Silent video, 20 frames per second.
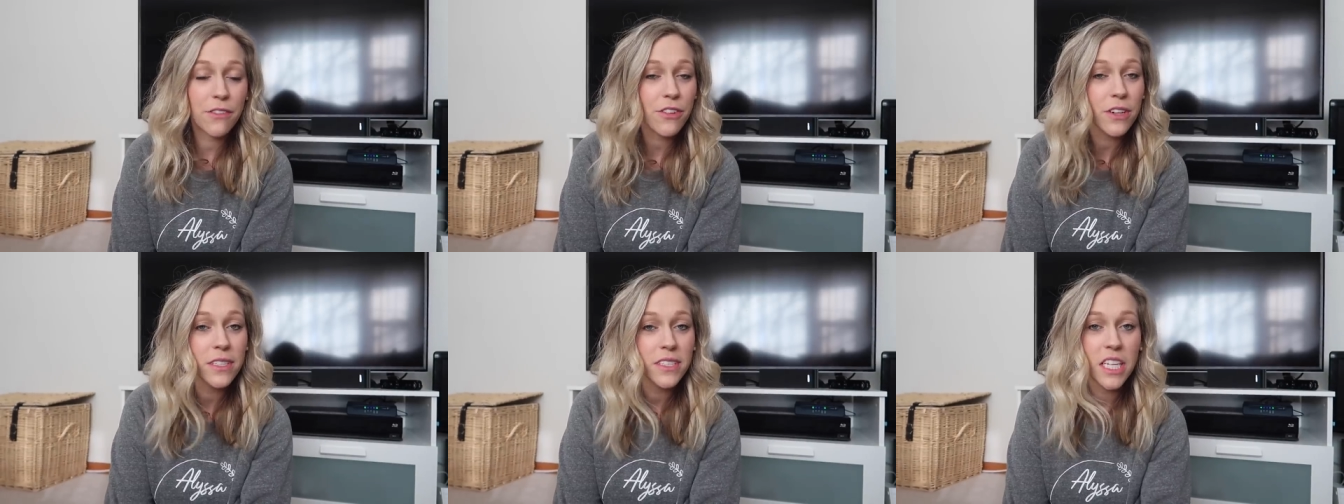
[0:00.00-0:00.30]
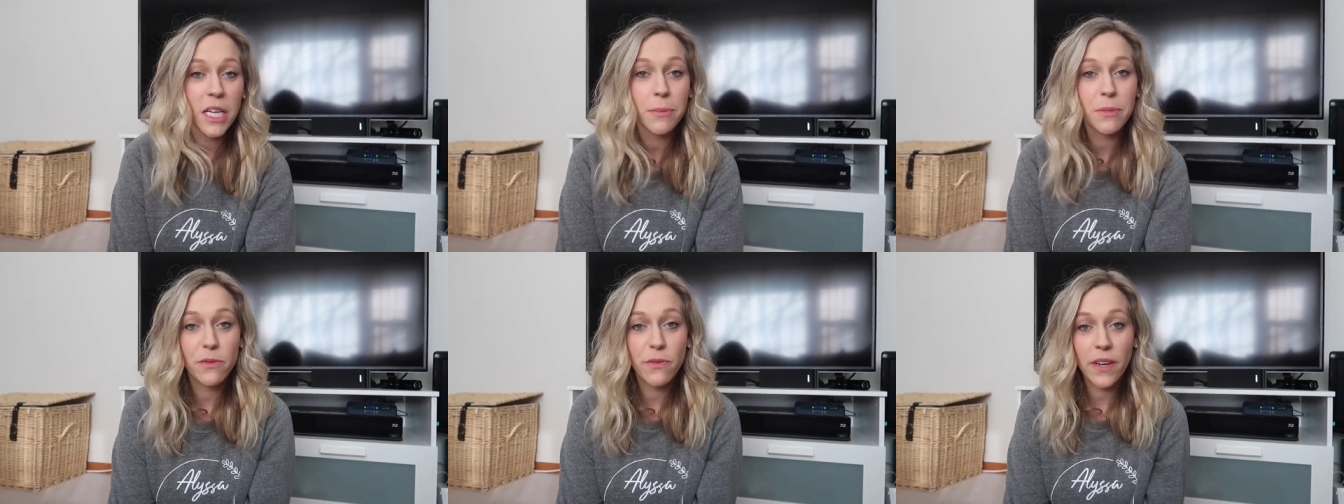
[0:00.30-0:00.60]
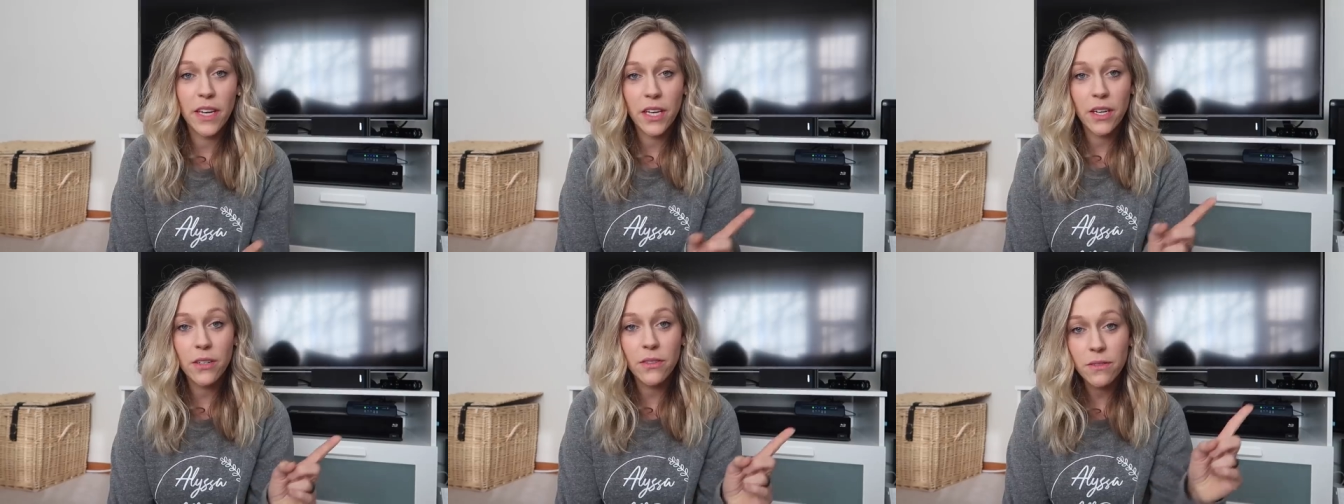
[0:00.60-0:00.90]
different tips
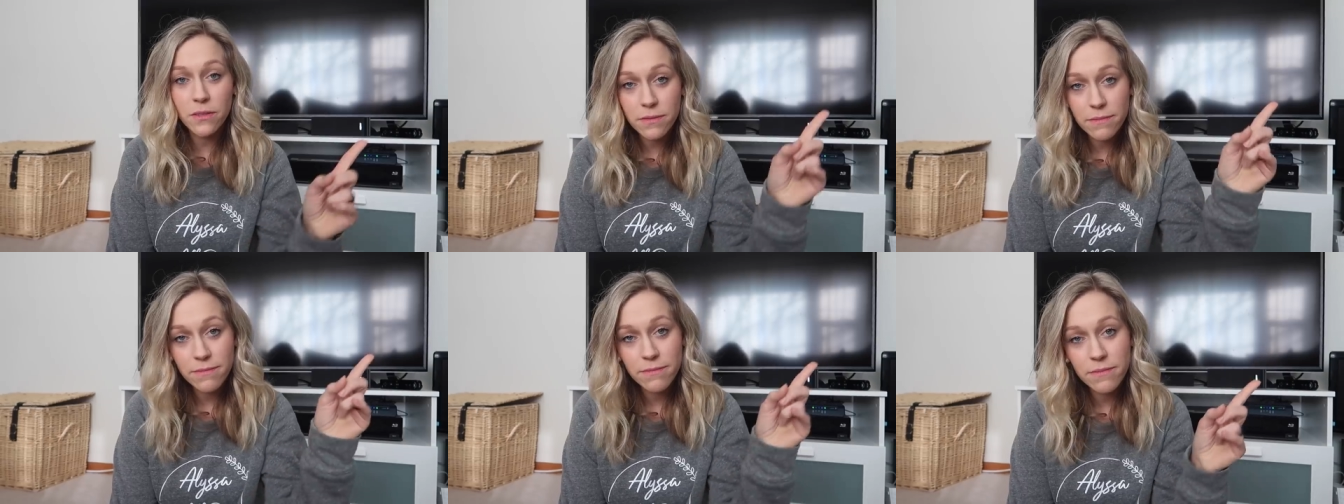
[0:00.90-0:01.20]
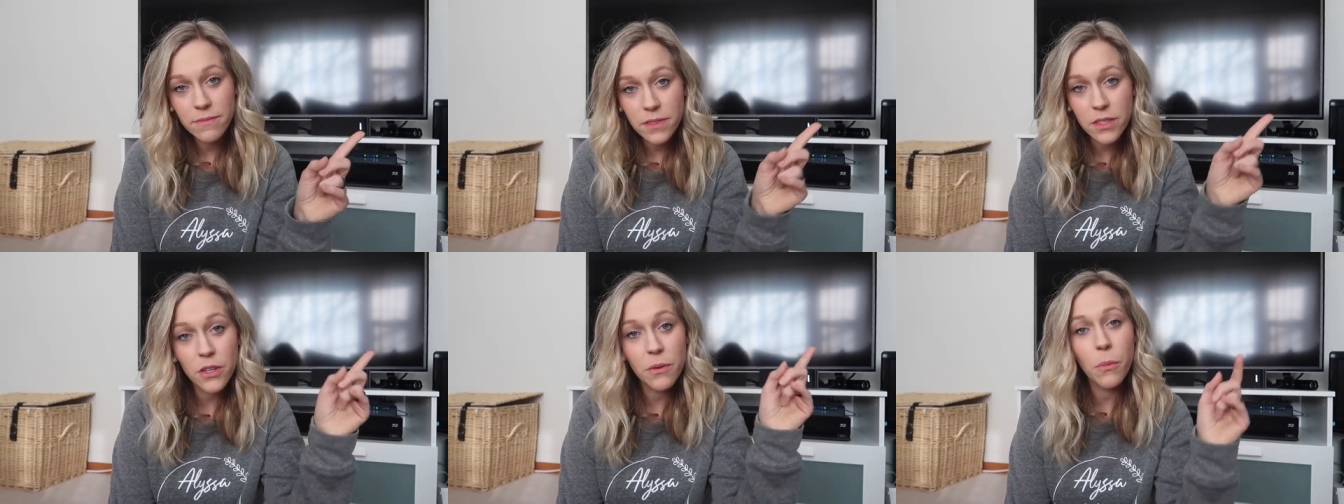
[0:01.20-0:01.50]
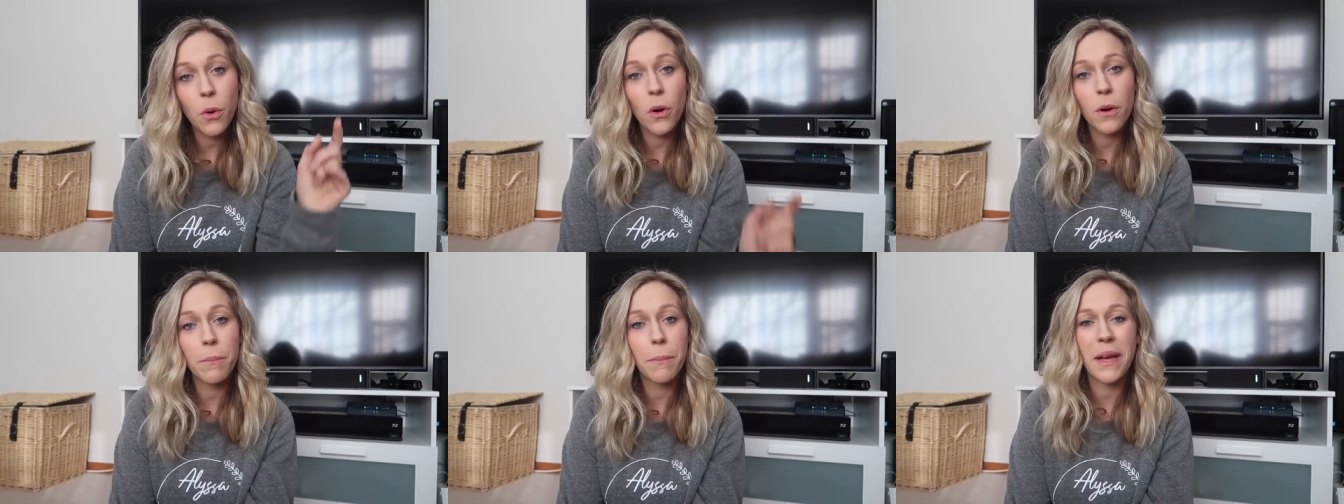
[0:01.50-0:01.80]
video. They're
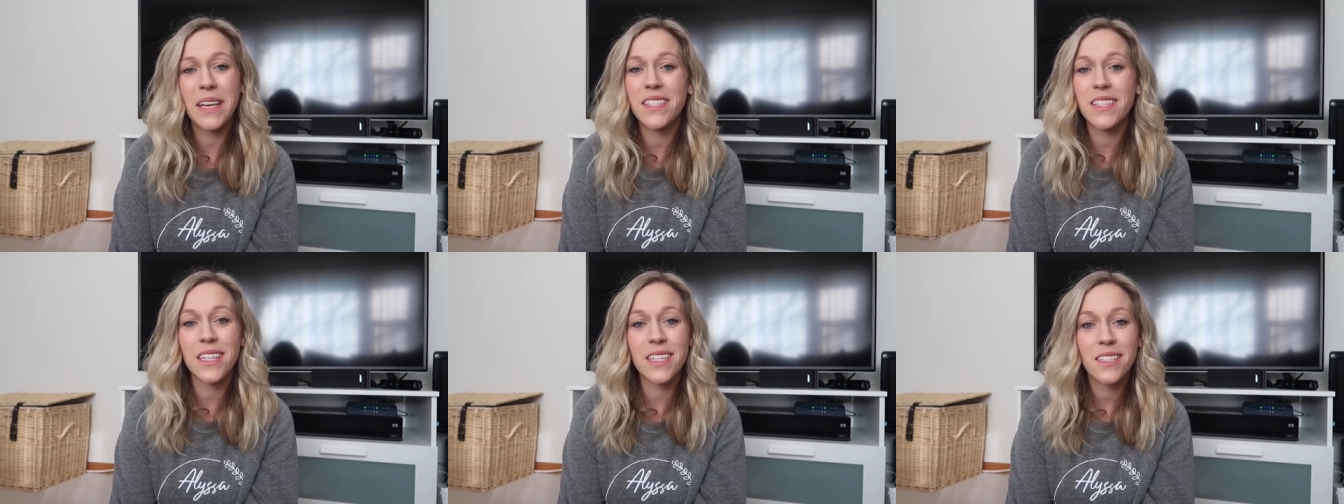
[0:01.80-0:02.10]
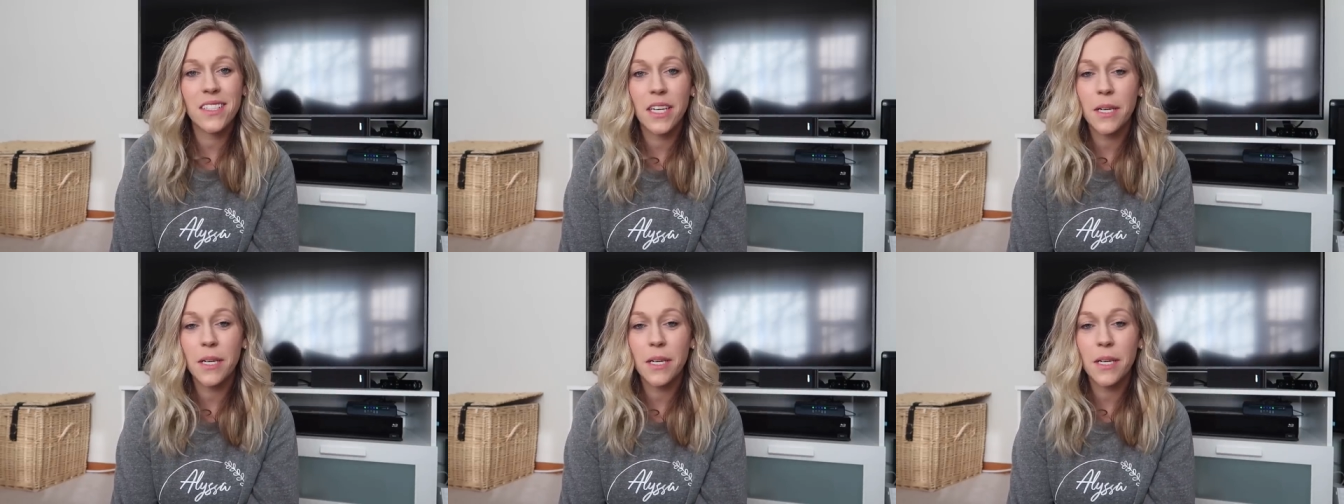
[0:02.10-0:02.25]
more basic